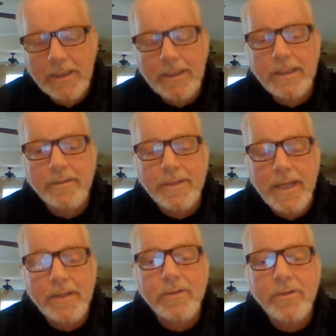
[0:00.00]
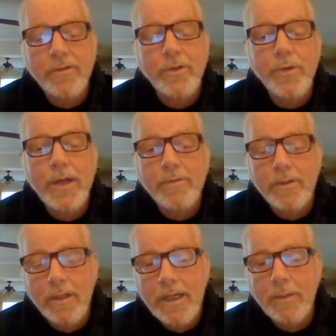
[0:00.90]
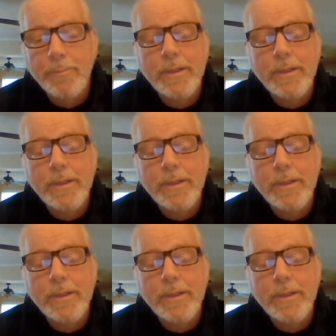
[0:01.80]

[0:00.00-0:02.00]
is not just to travel light,